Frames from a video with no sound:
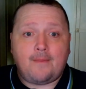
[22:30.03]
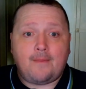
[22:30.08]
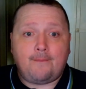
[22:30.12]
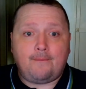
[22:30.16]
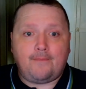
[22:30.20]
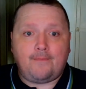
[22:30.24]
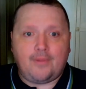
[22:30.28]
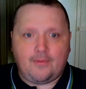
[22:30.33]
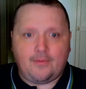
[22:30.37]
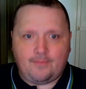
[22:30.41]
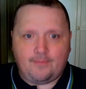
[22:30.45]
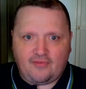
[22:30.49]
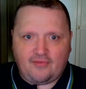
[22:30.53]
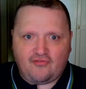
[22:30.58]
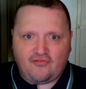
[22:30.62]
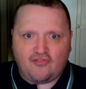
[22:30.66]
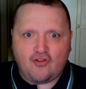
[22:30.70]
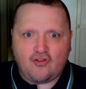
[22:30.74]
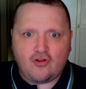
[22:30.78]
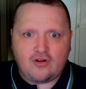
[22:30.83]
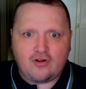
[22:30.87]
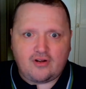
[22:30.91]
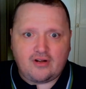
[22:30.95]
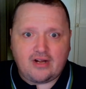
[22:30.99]
But
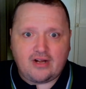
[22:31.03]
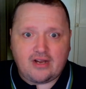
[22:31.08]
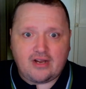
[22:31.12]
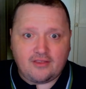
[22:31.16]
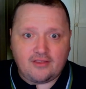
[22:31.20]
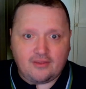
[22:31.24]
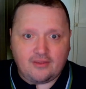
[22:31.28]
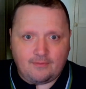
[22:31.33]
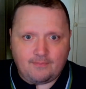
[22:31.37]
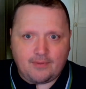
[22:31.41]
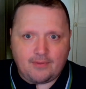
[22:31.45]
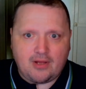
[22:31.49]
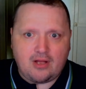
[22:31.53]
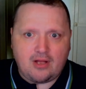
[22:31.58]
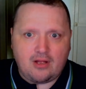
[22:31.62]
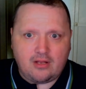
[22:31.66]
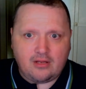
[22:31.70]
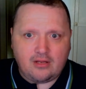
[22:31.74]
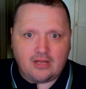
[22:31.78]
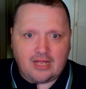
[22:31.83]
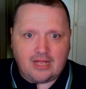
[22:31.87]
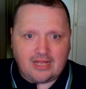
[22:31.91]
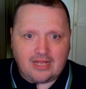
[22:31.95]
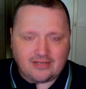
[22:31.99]
before the
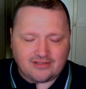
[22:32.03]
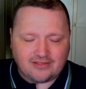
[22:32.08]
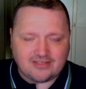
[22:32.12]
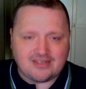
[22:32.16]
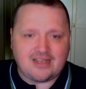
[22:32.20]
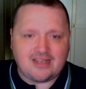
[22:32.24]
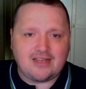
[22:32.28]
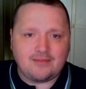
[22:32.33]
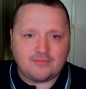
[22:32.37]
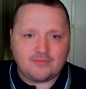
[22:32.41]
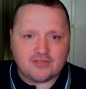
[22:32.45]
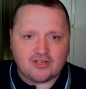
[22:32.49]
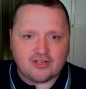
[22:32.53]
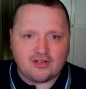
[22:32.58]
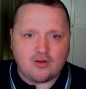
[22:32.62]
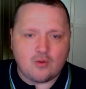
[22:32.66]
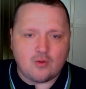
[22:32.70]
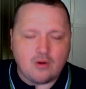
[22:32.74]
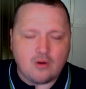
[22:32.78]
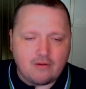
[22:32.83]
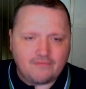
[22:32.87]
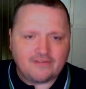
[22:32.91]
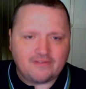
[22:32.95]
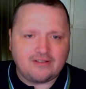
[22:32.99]
ball had time to
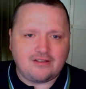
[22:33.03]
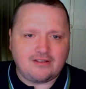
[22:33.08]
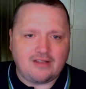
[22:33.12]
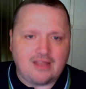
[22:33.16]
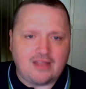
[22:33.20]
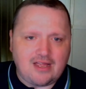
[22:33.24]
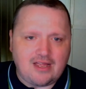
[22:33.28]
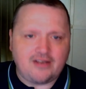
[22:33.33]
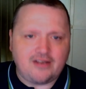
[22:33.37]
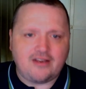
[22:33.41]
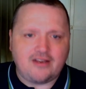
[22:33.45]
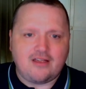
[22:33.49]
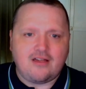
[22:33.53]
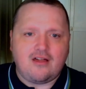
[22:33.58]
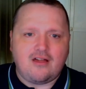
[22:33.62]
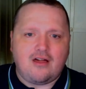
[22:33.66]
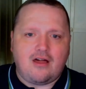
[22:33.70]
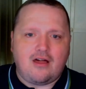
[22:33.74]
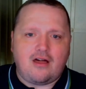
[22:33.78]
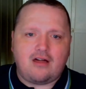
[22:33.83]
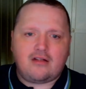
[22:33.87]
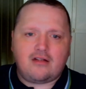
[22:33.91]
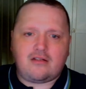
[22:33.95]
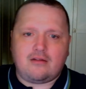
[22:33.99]
go over the line,
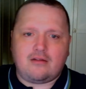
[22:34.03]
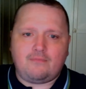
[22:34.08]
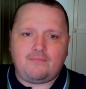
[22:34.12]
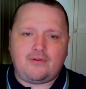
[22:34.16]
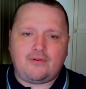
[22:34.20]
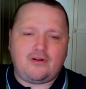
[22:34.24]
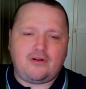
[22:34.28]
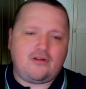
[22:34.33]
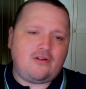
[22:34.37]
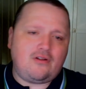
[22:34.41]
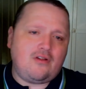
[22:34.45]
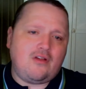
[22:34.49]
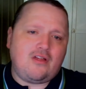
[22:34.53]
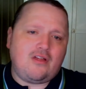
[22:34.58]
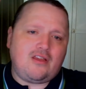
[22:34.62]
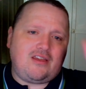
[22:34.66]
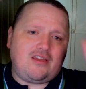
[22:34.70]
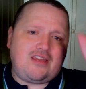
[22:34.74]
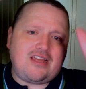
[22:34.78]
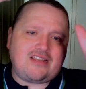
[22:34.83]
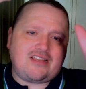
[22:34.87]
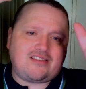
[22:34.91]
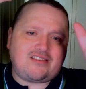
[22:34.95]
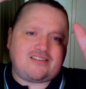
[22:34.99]
Okumbo
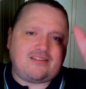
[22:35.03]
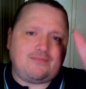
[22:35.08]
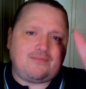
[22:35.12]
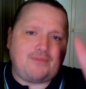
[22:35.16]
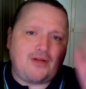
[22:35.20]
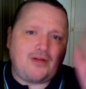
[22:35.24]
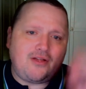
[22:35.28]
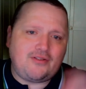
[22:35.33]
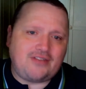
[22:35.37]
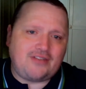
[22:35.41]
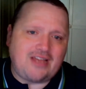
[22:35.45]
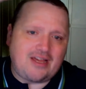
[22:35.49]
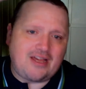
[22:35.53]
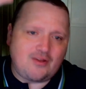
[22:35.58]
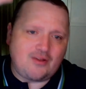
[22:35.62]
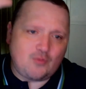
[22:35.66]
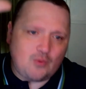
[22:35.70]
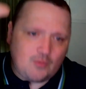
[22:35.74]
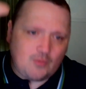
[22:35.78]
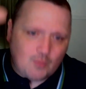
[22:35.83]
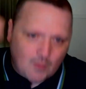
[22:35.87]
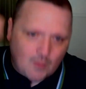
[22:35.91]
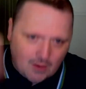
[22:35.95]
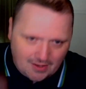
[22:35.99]
gets the ball down
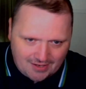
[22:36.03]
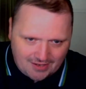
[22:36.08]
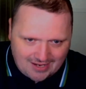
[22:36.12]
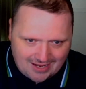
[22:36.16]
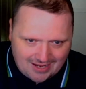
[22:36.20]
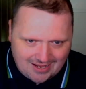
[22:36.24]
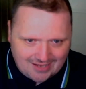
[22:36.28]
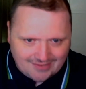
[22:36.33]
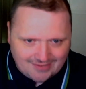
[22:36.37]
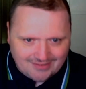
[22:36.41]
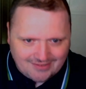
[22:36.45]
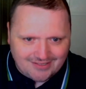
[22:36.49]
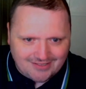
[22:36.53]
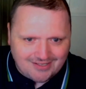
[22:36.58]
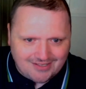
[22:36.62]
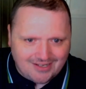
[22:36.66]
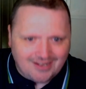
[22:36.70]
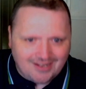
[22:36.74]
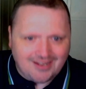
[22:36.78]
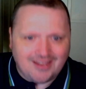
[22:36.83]
with one hand